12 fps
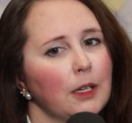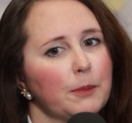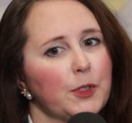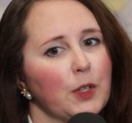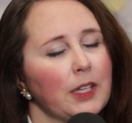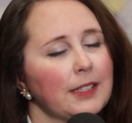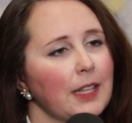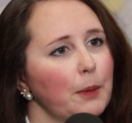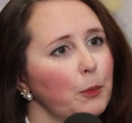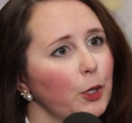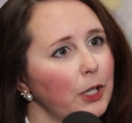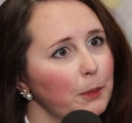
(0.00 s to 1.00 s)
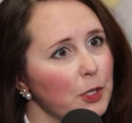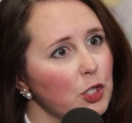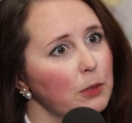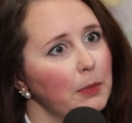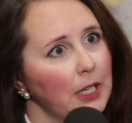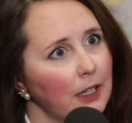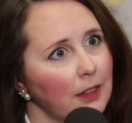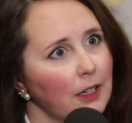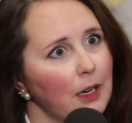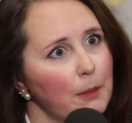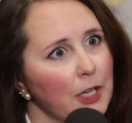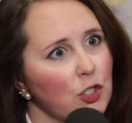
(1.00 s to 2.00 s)
So that's that pre-admission meeting that
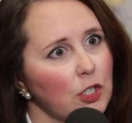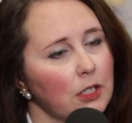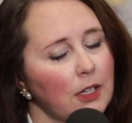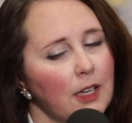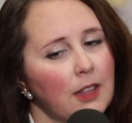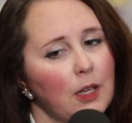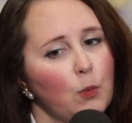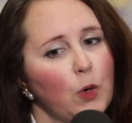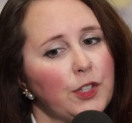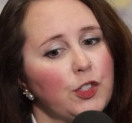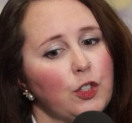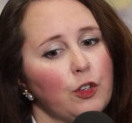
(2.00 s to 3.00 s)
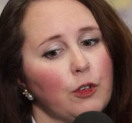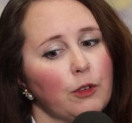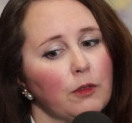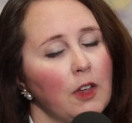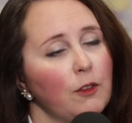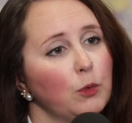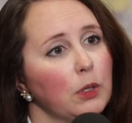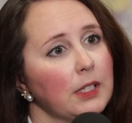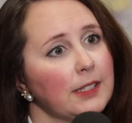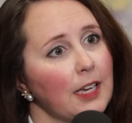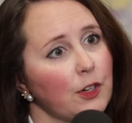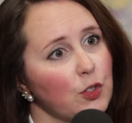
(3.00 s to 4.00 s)
I mentioned. And then once your loved one
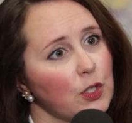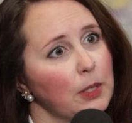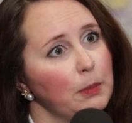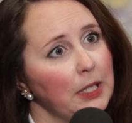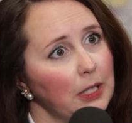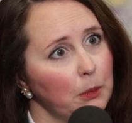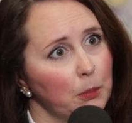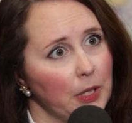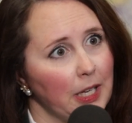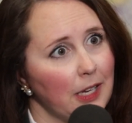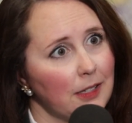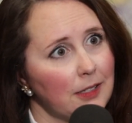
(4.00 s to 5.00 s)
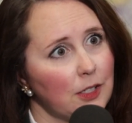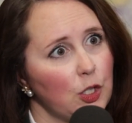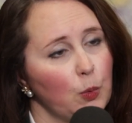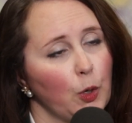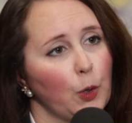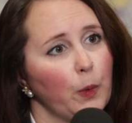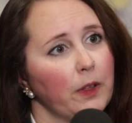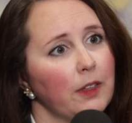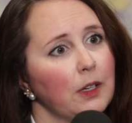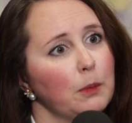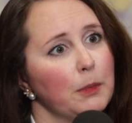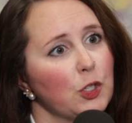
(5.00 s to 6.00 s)
is actually being placed, you work with
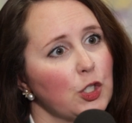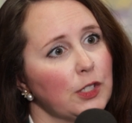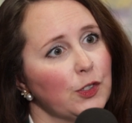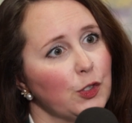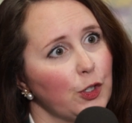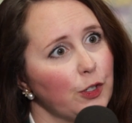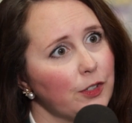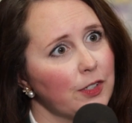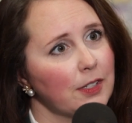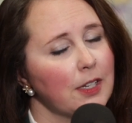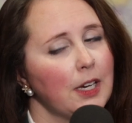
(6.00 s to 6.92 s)
an admissions nurse,